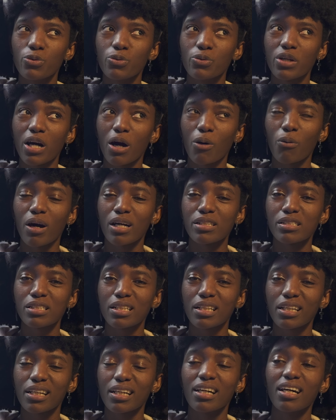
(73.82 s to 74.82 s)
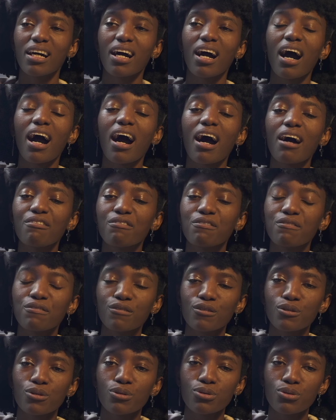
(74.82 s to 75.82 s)
not Washington. I
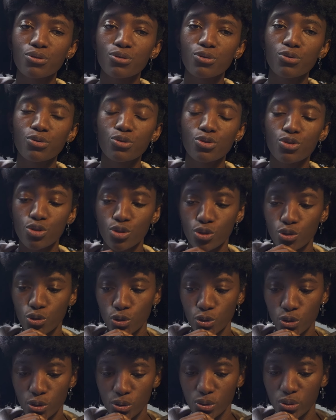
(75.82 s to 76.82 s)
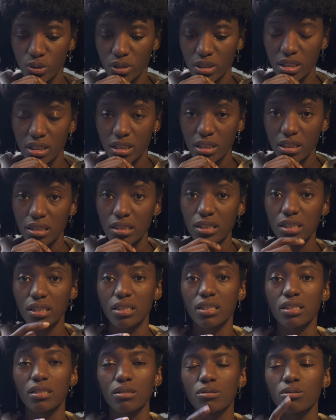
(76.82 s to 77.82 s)
flew to
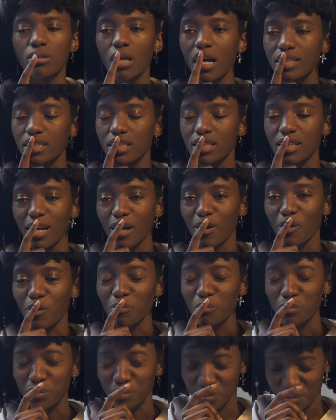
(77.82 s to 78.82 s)
not Seattle.